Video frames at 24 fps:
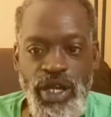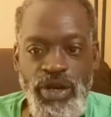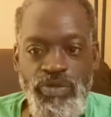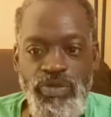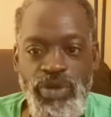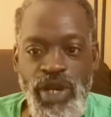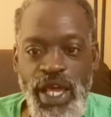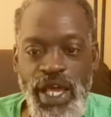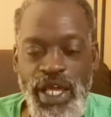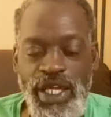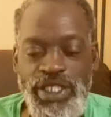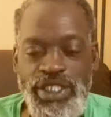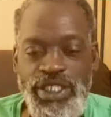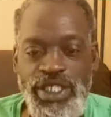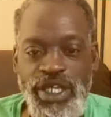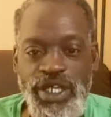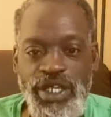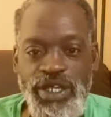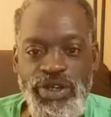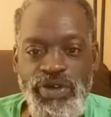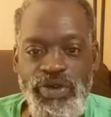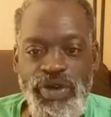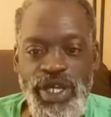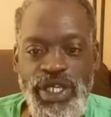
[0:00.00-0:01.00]
the black
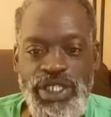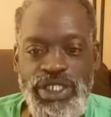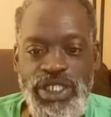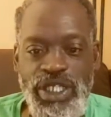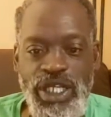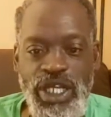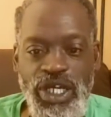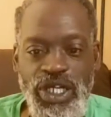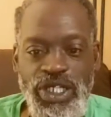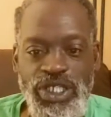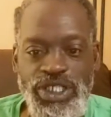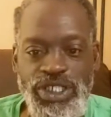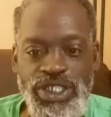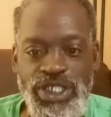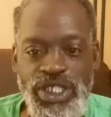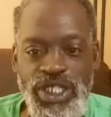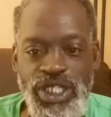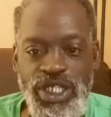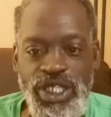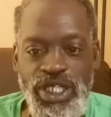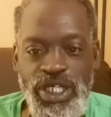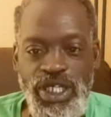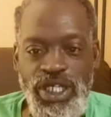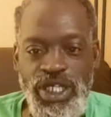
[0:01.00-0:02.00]
signal has launched,
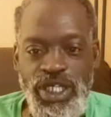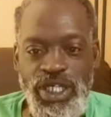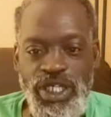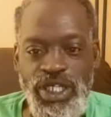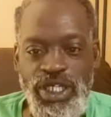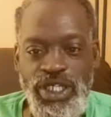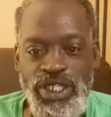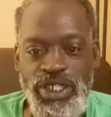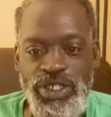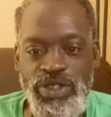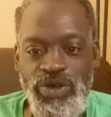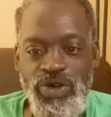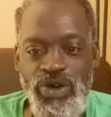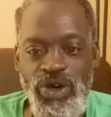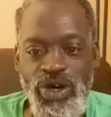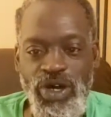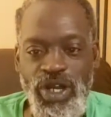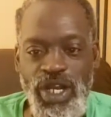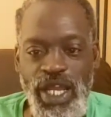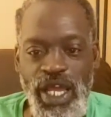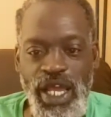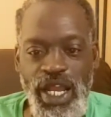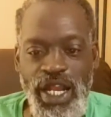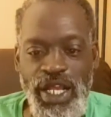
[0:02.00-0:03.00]
so
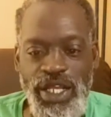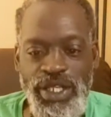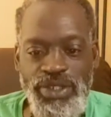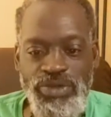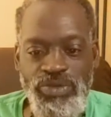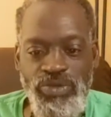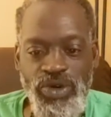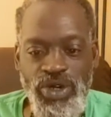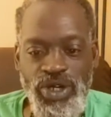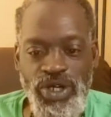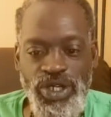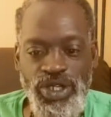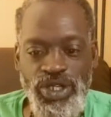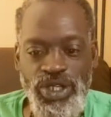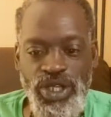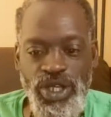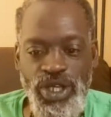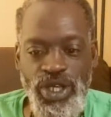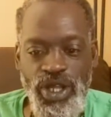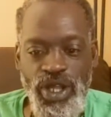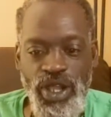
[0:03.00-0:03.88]
all that has worked.